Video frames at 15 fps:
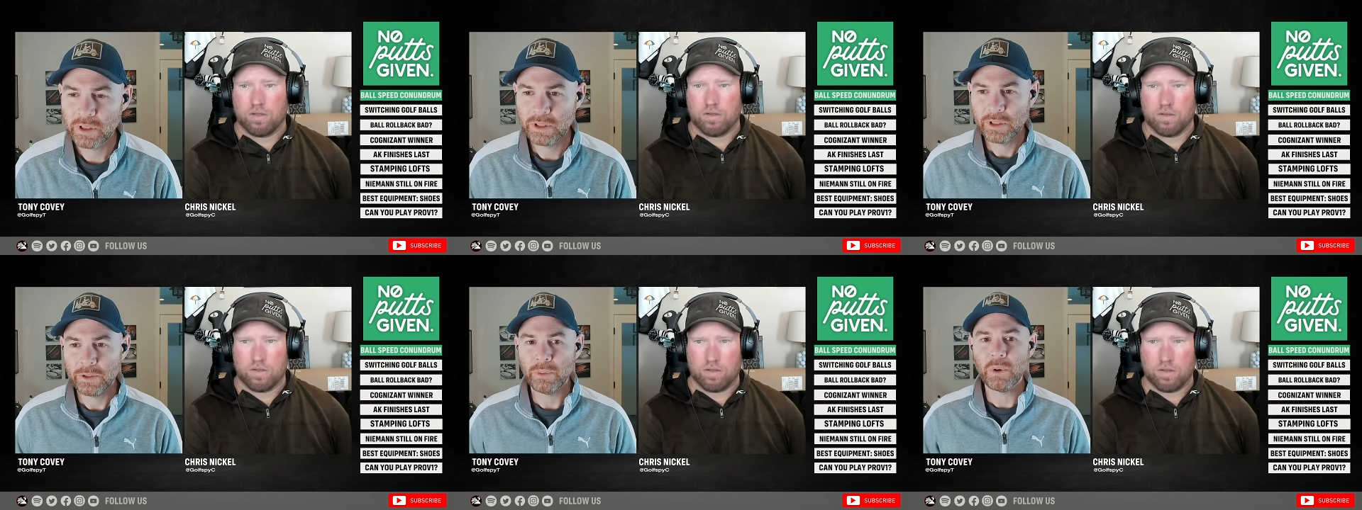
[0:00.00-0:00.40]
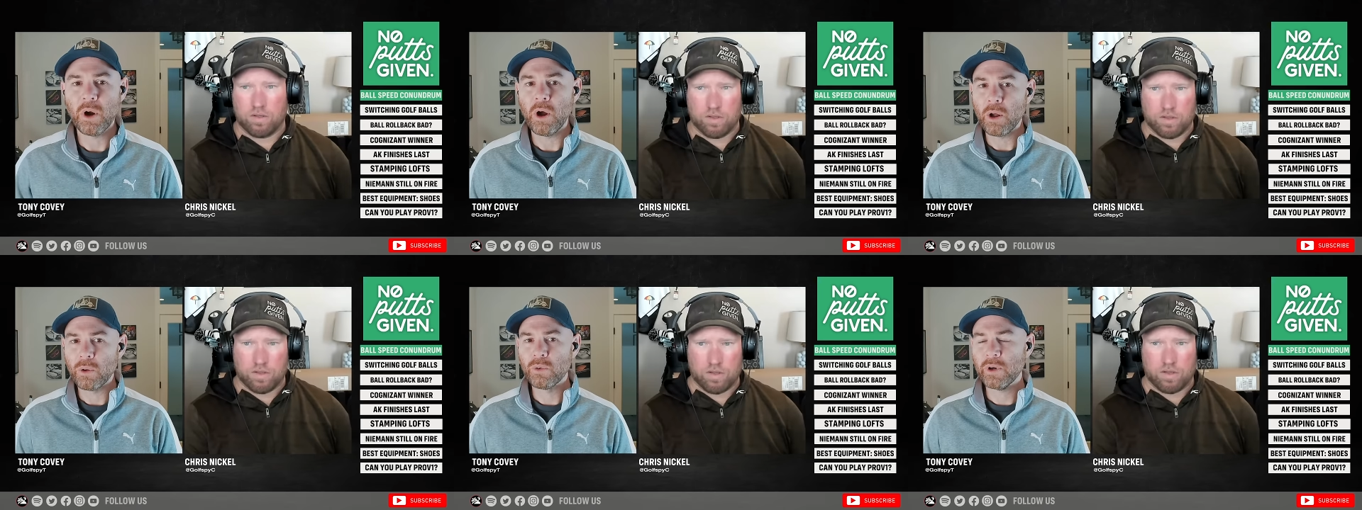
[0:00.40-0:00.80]
Speaker 1: you were
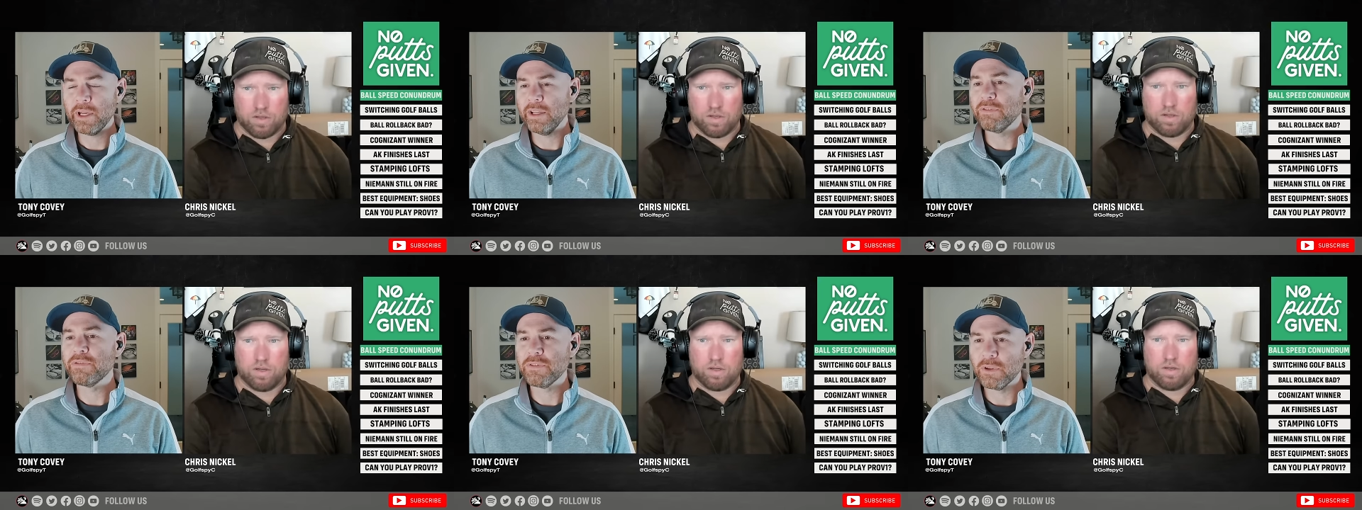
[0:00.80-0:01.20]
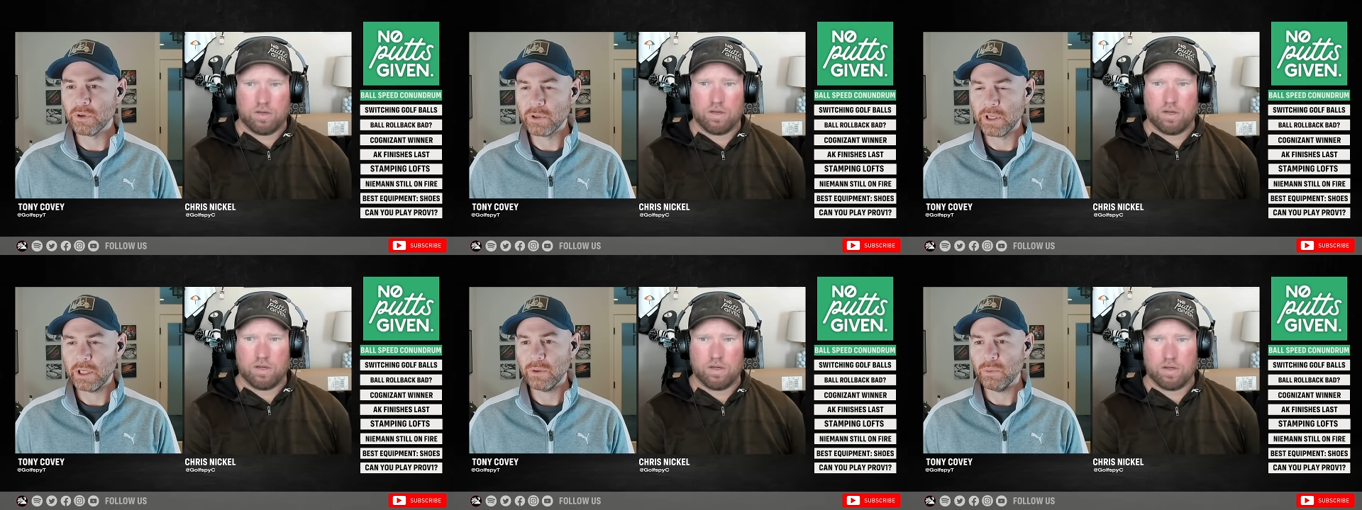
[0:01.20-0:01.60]
already
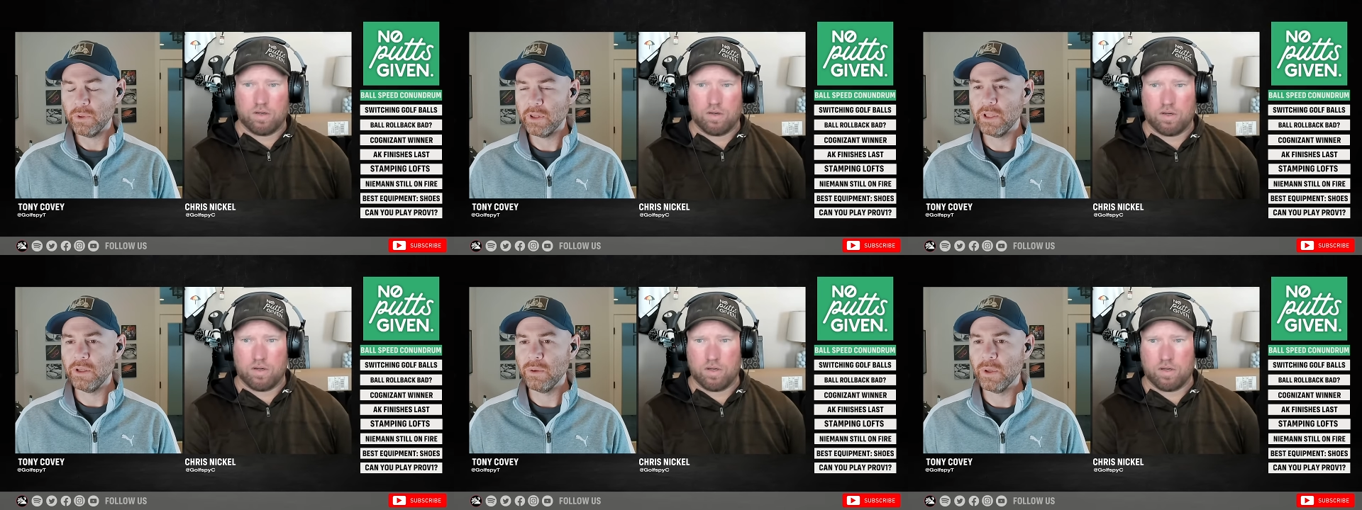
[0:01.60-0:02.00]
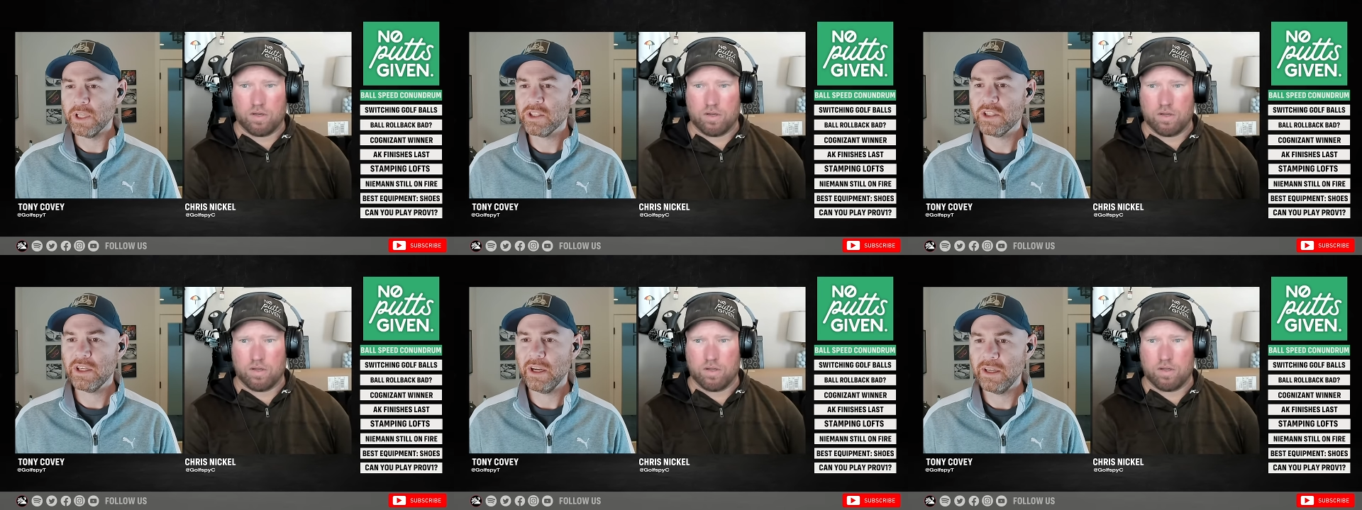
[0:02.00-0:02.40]
flirting with the
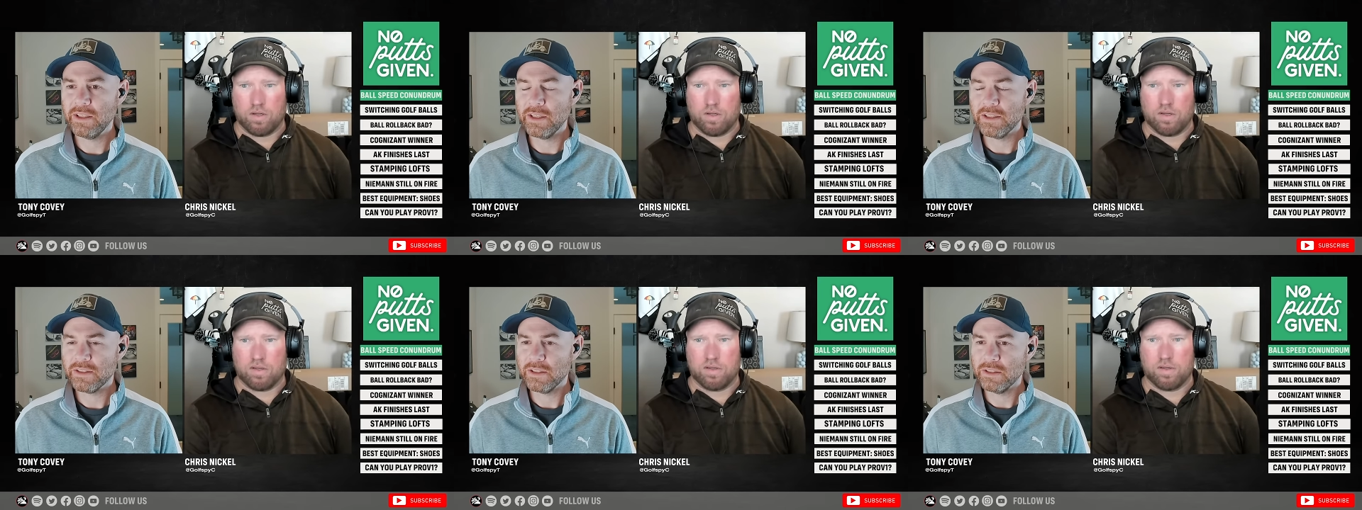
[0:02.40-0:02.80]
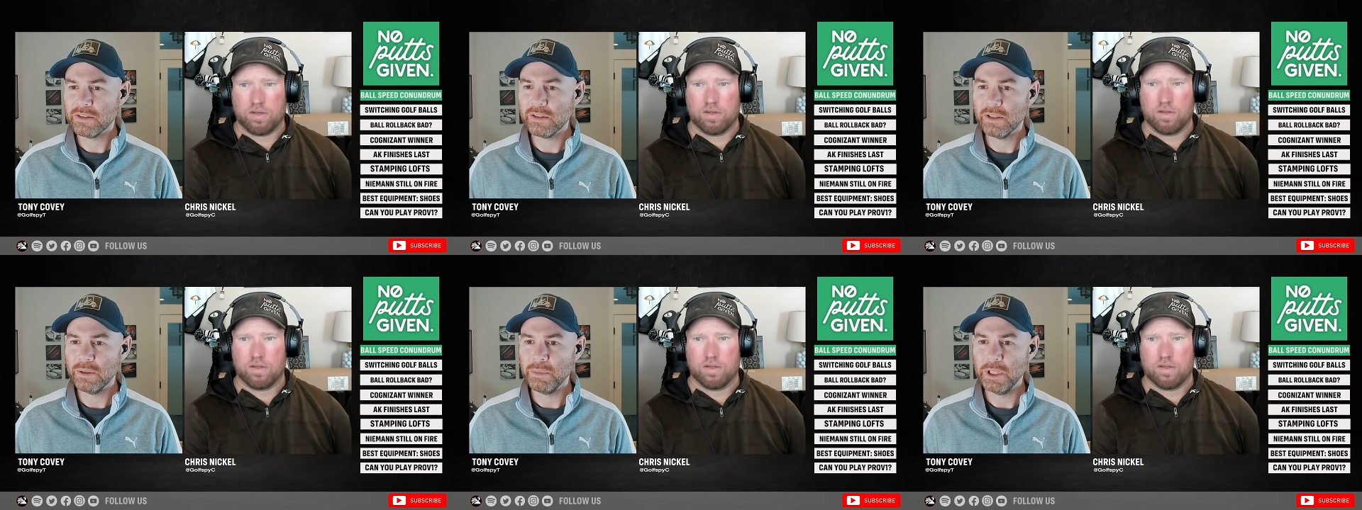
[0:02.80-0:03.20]
USGA distance limit.